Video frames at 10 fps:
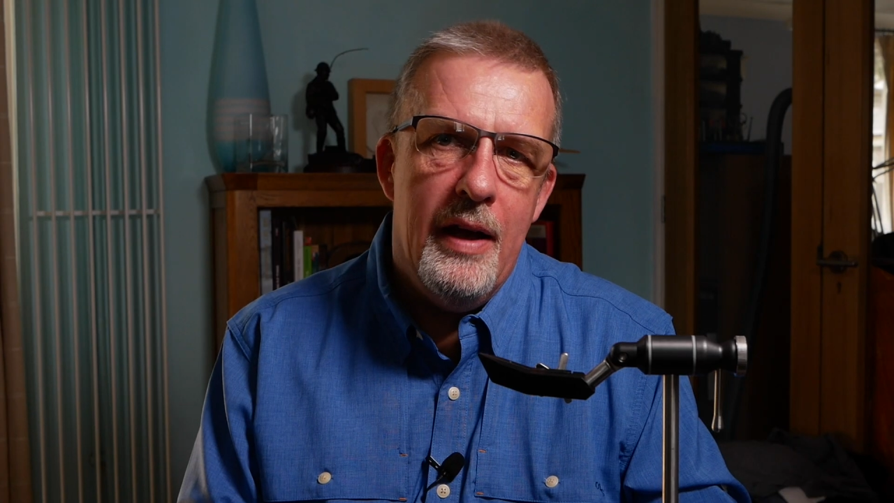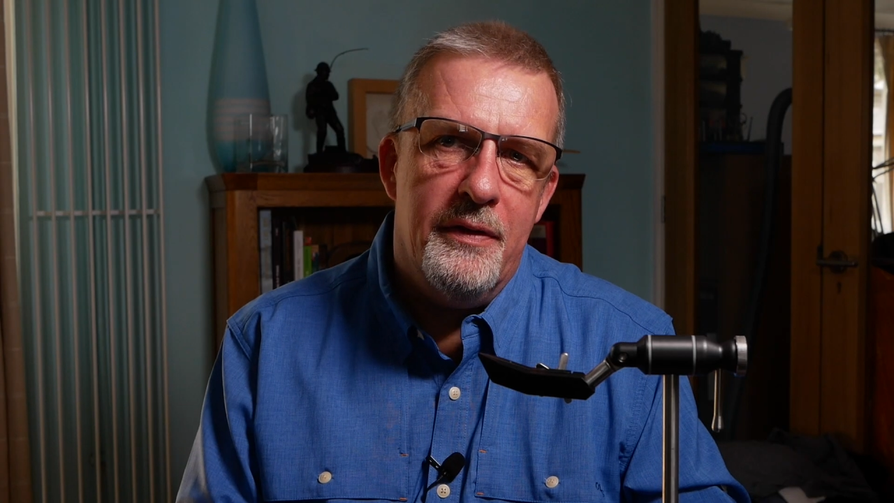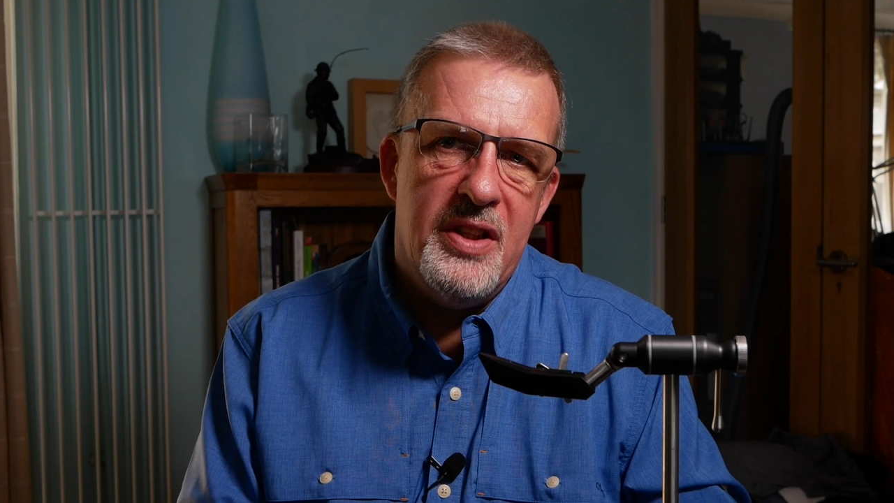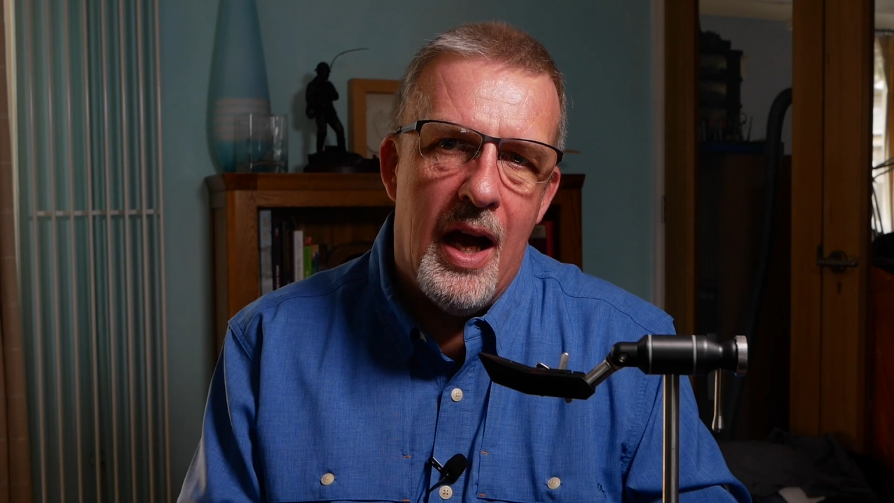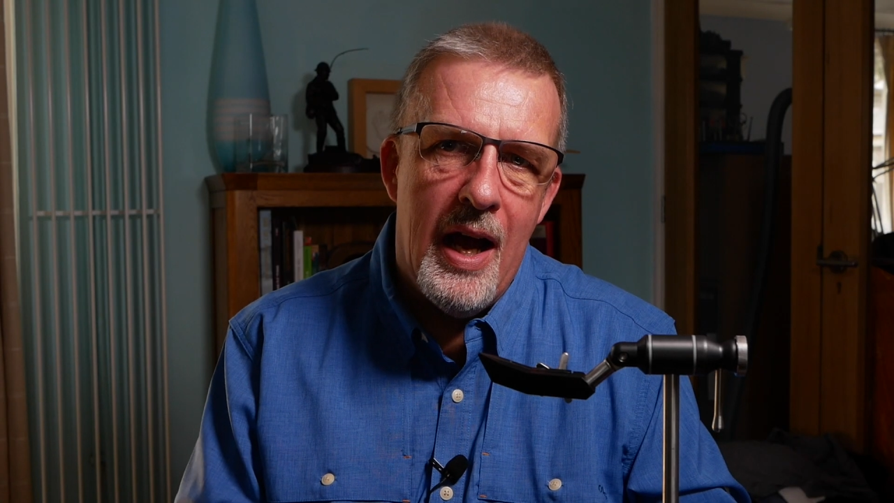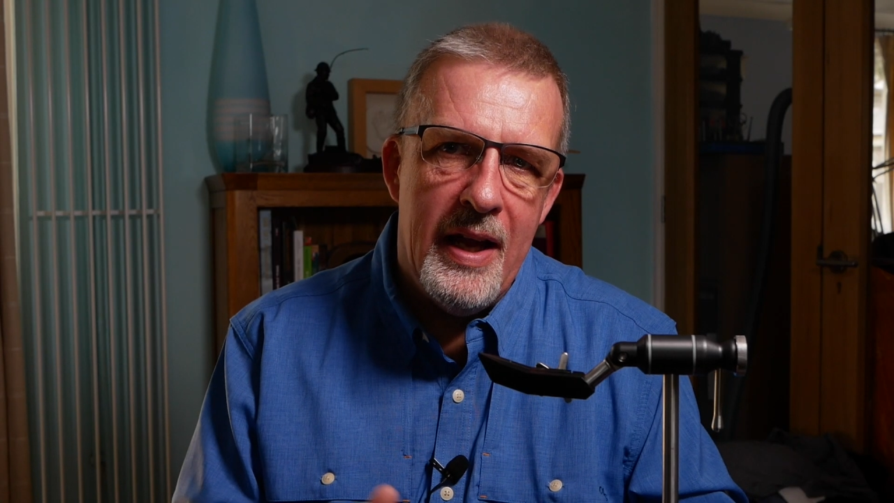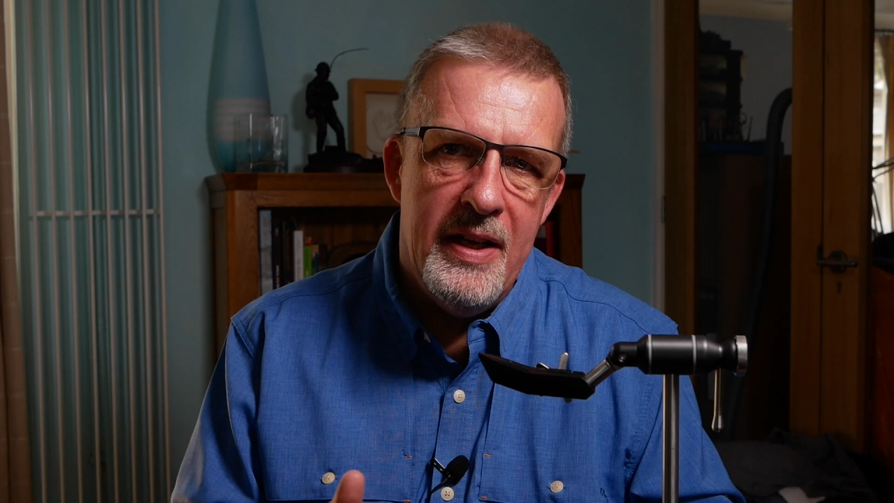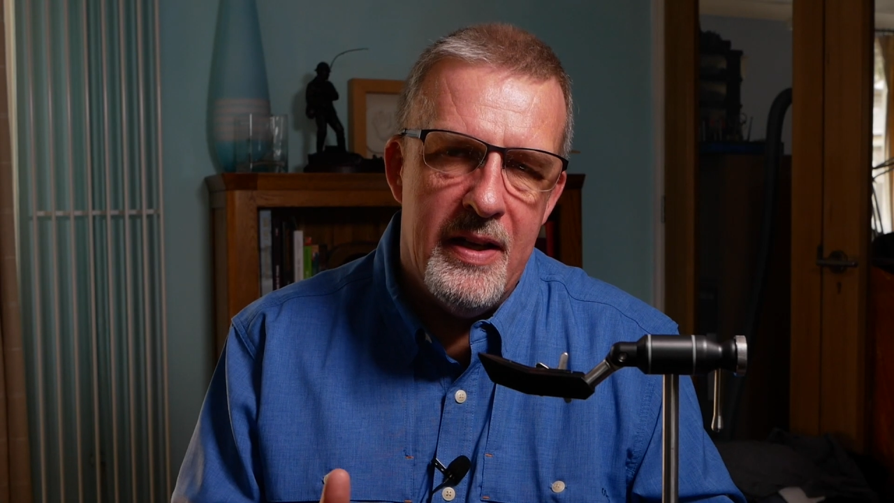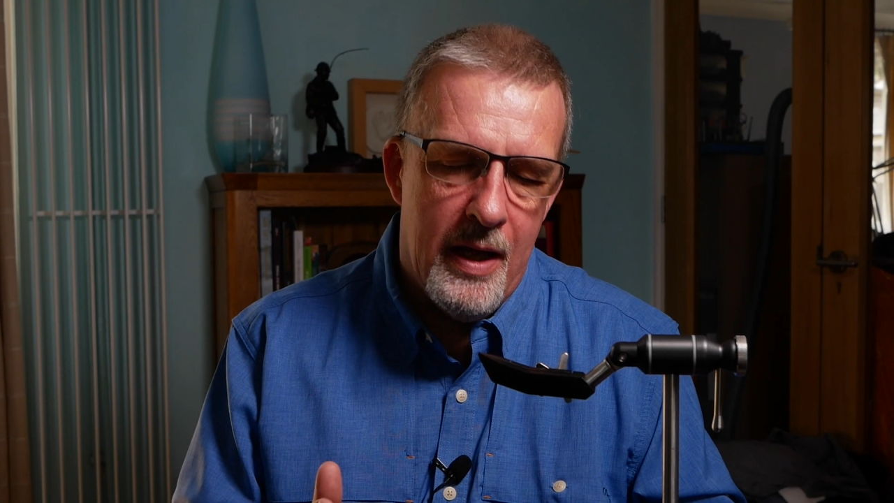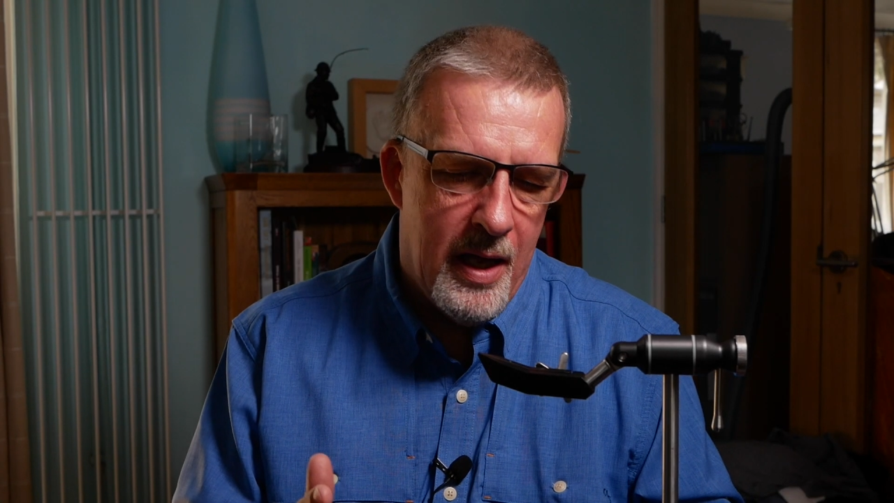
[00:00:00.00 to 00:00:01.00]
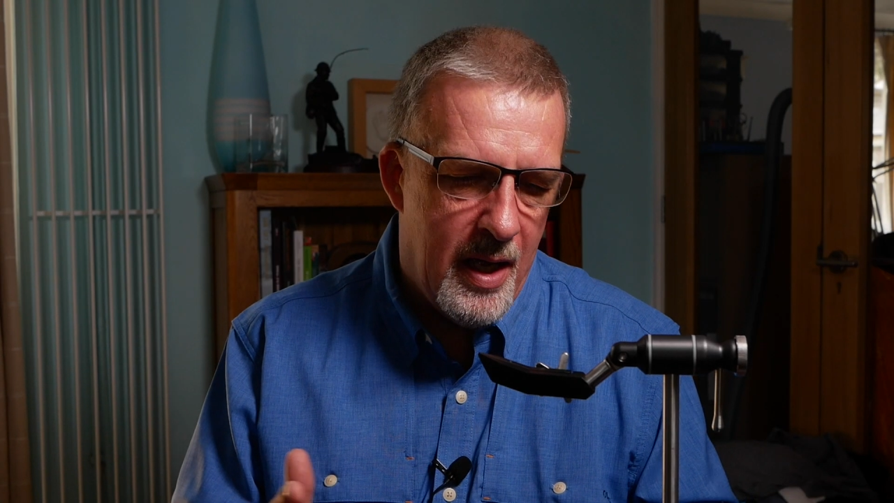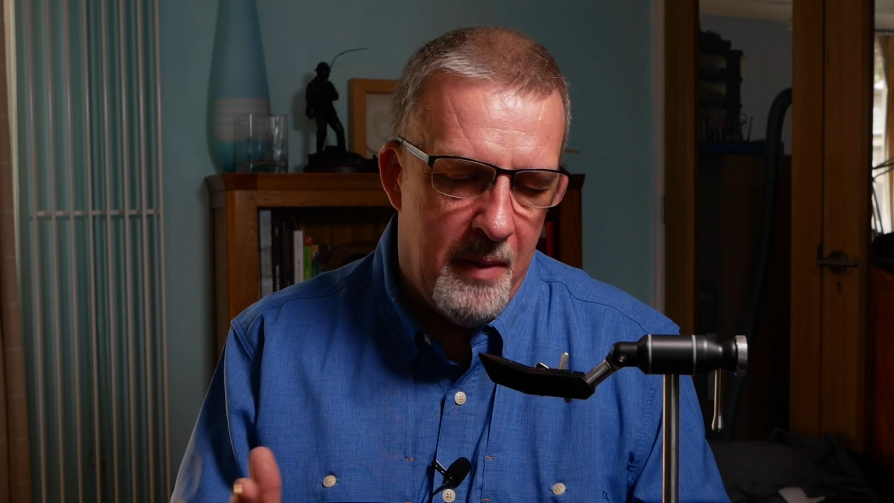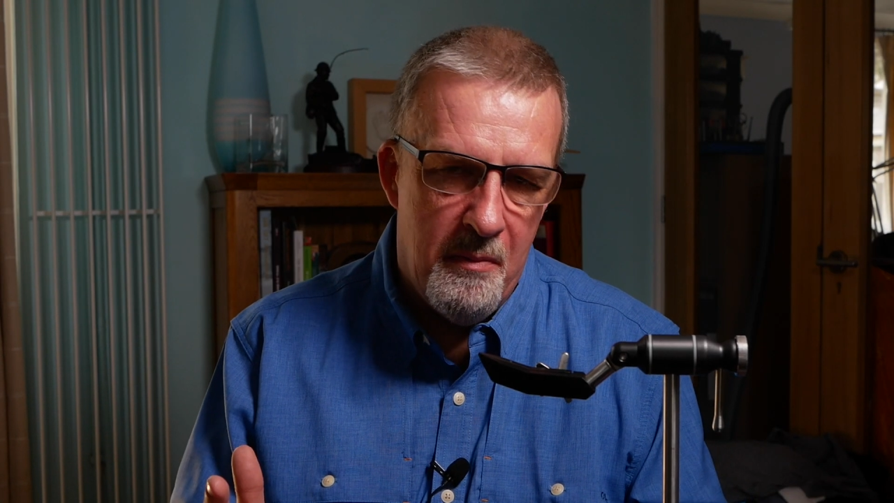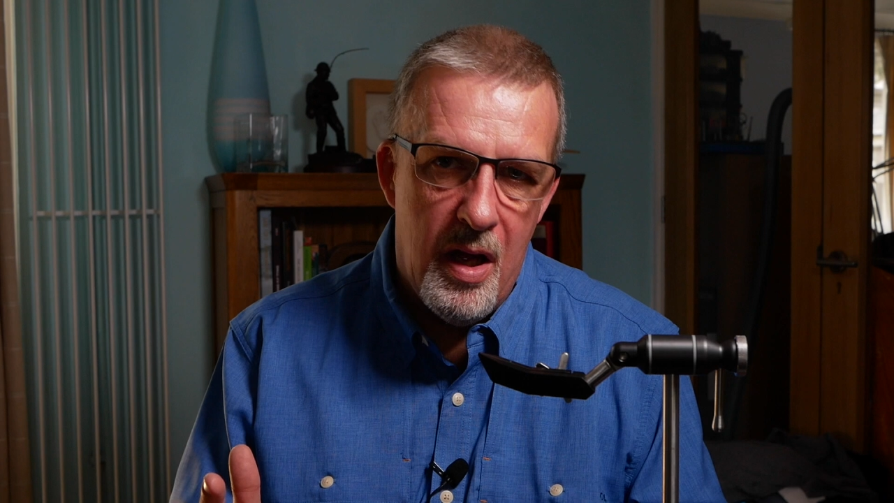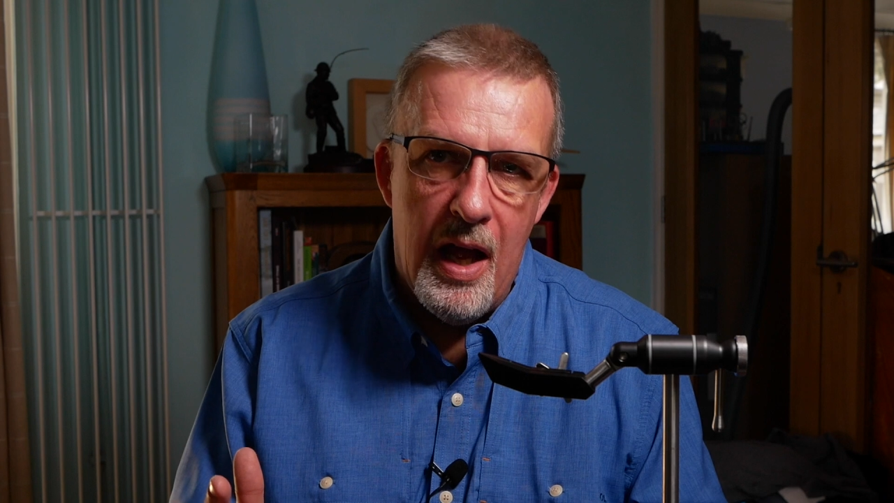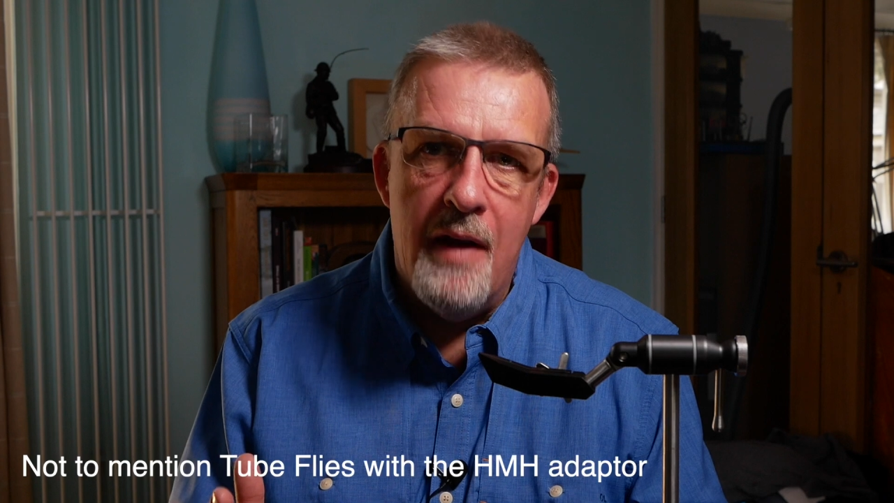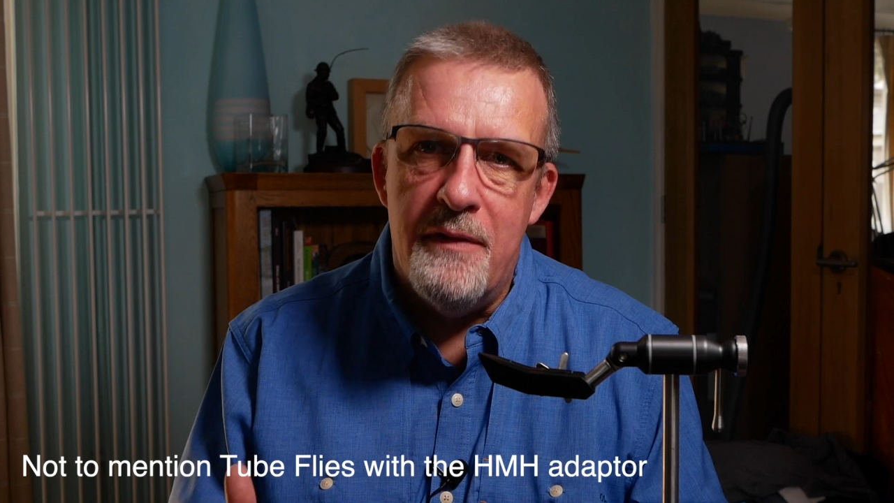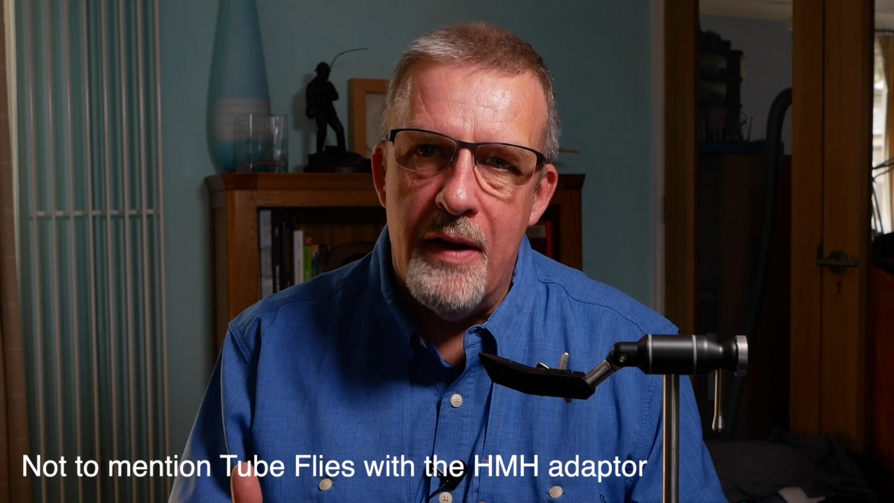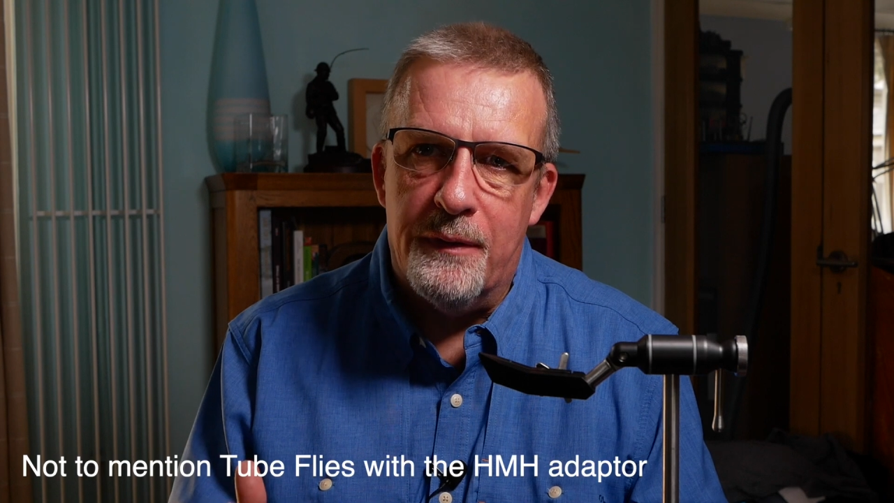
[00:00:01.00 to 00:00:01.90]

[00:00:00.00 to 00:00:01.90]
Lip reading: have tied every